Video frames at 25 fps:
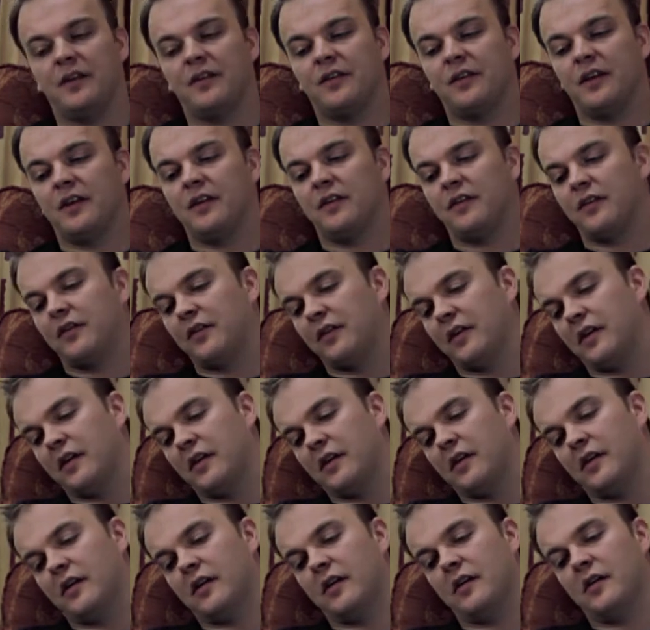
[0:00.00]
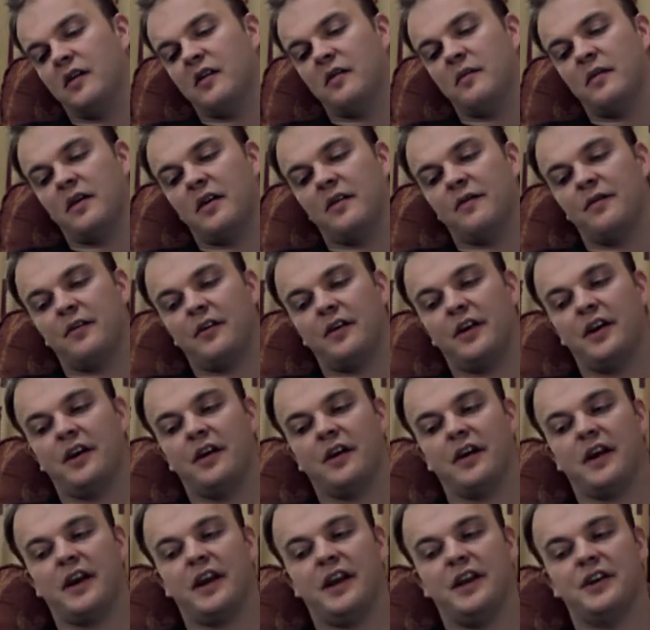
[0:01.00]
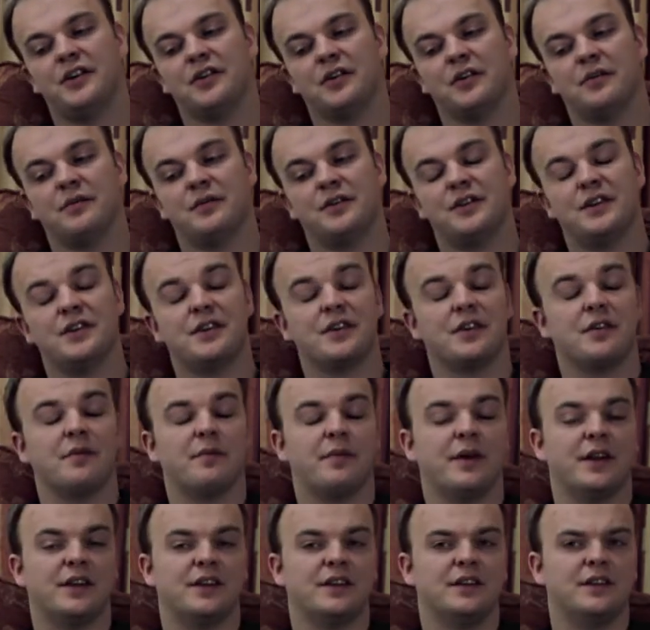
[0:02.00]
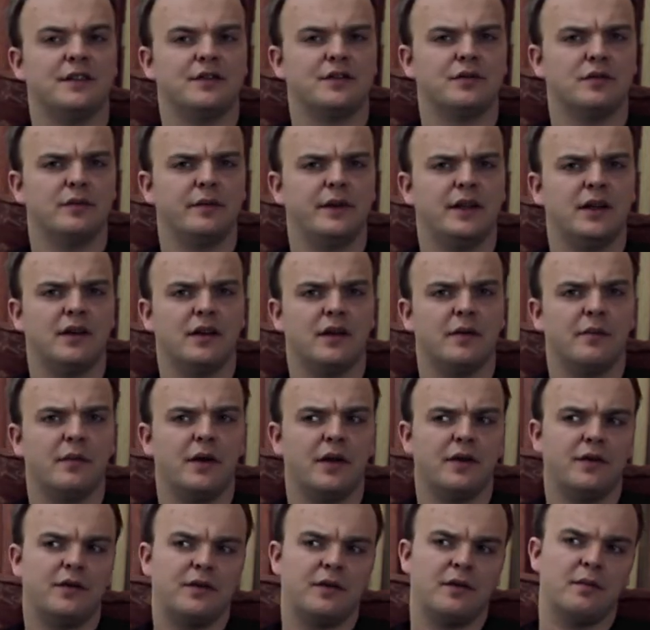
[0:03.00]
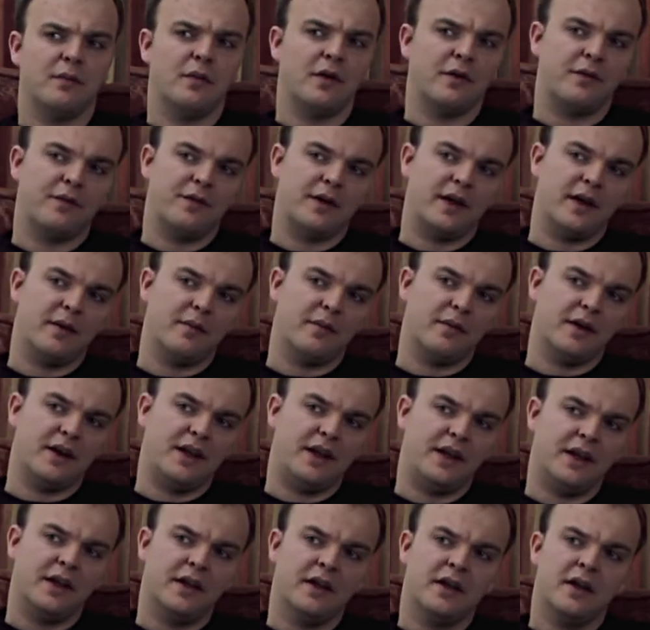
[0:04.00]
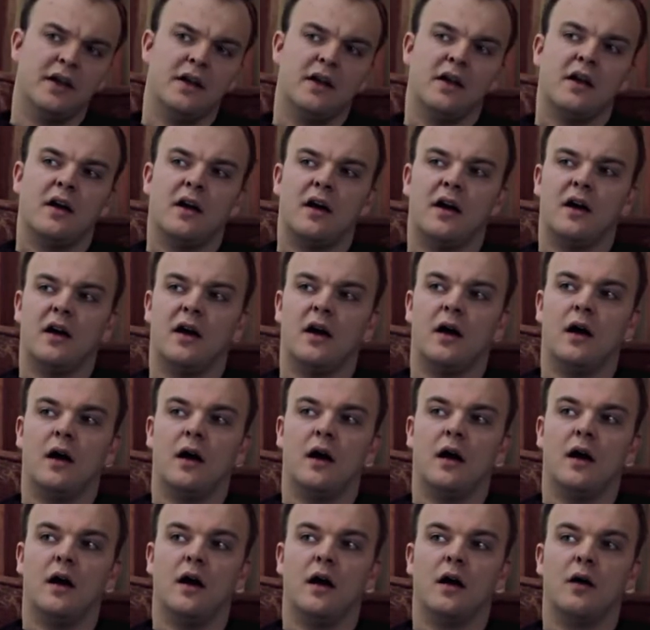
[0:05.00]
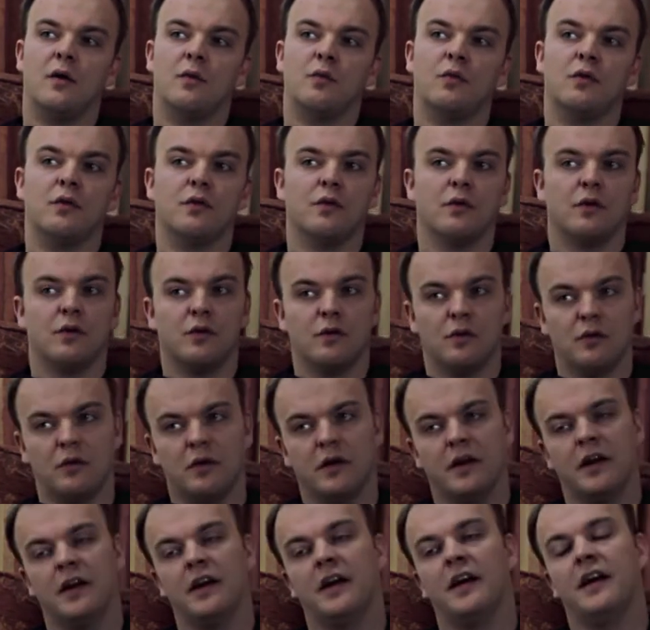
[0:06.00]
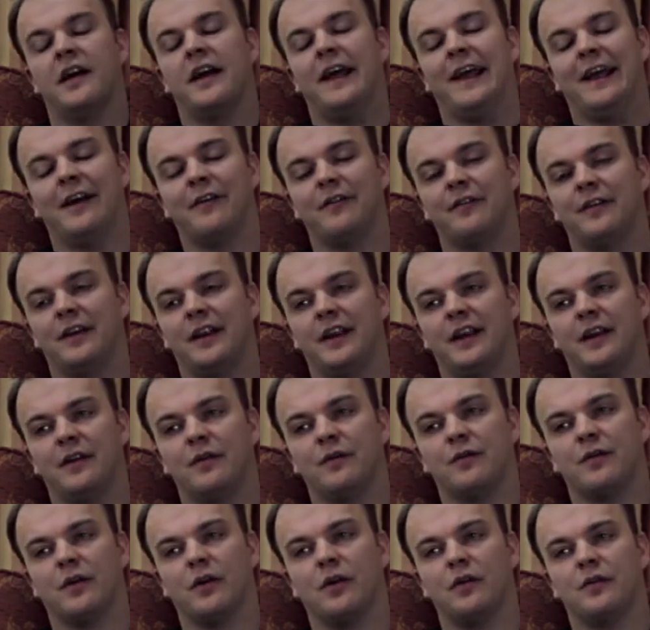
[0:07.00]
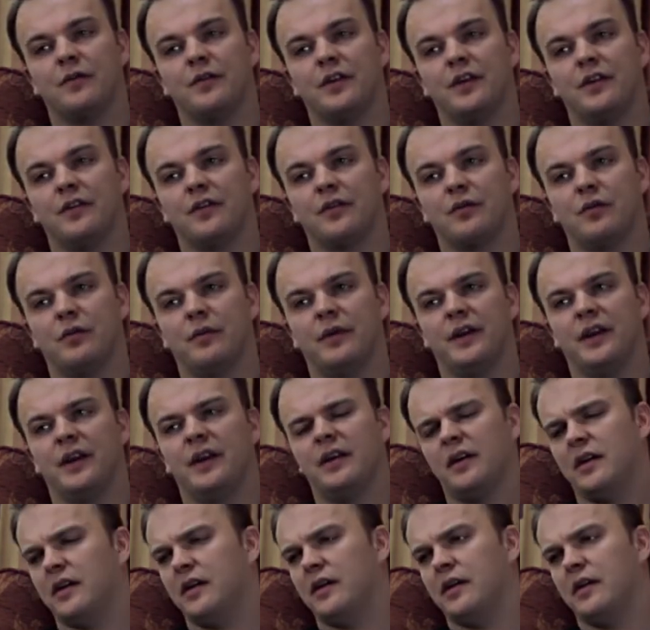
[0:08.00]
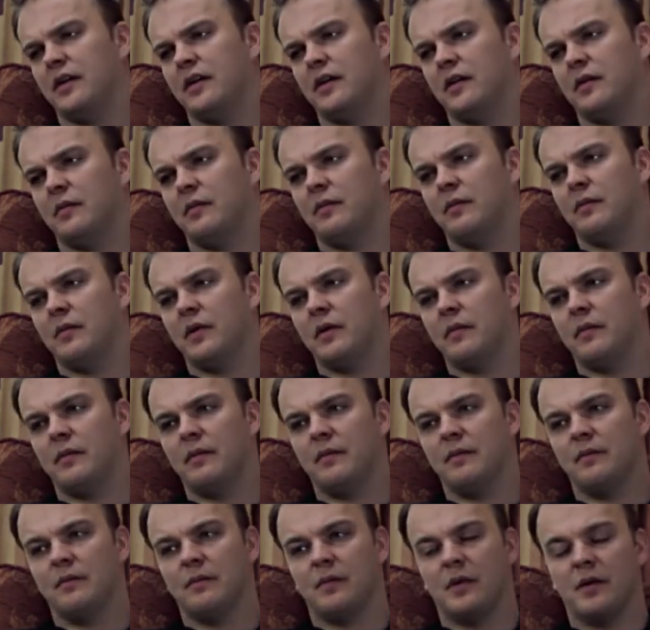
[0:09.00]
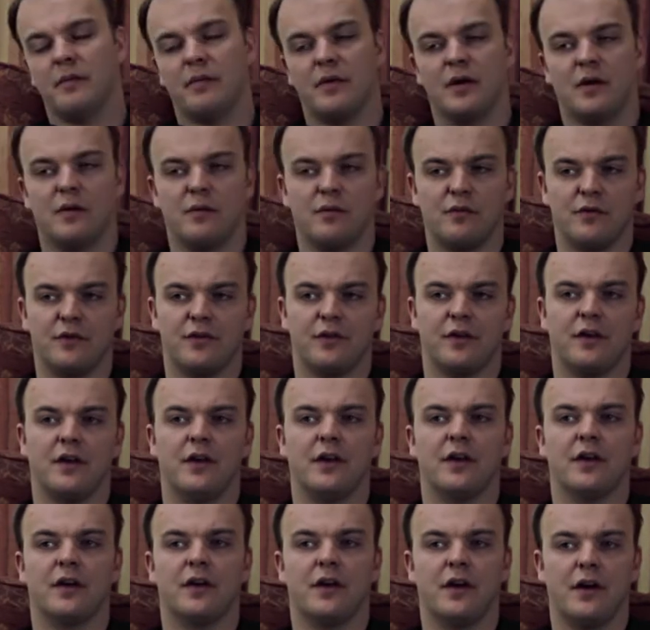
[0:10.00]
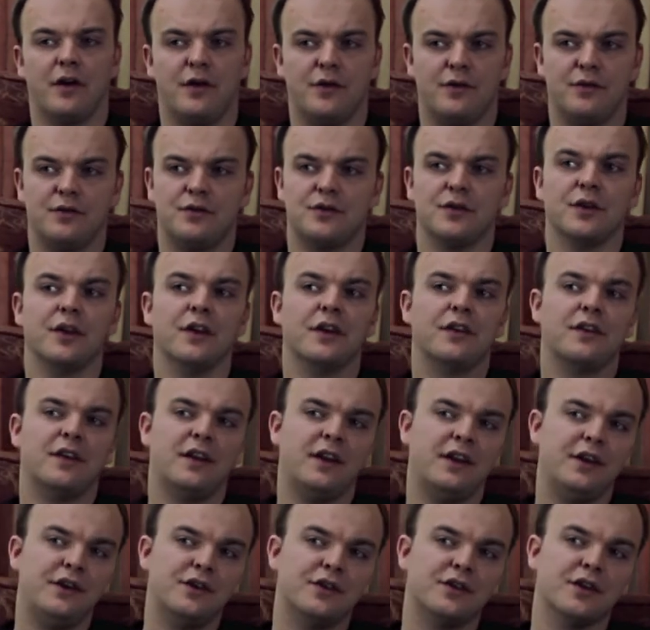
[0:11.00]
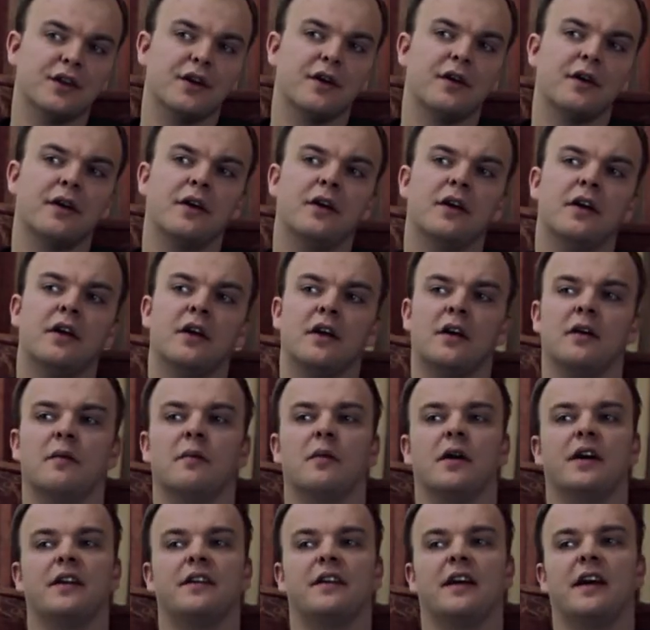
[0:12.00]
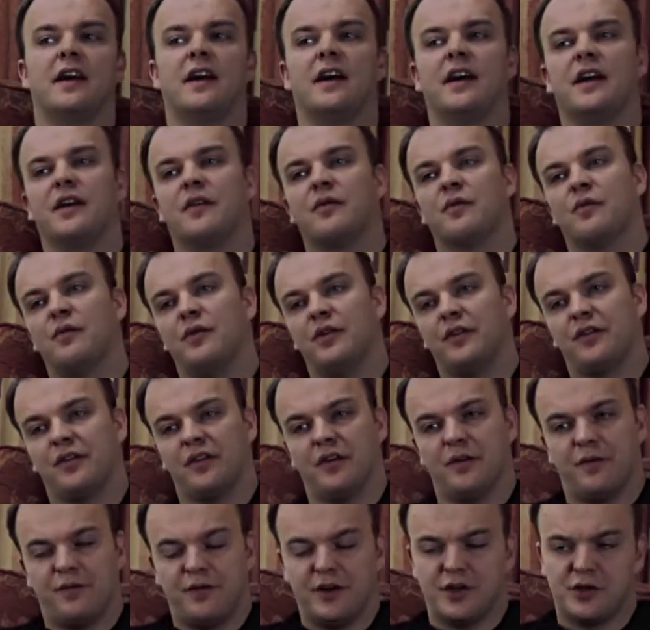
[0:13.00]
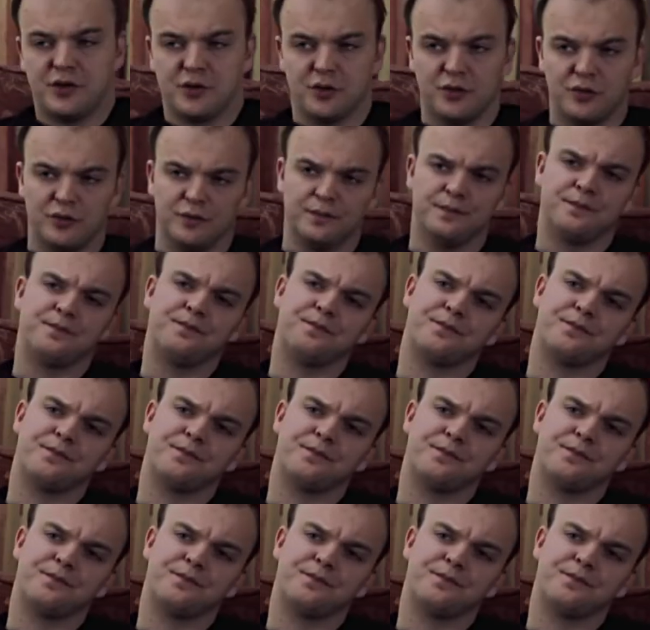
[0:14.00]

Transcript: Since a very young age, I was into competitive swimming, like most. My family were all heavily involved in swimming. My mum was a coach and a teacher. My dad was an official.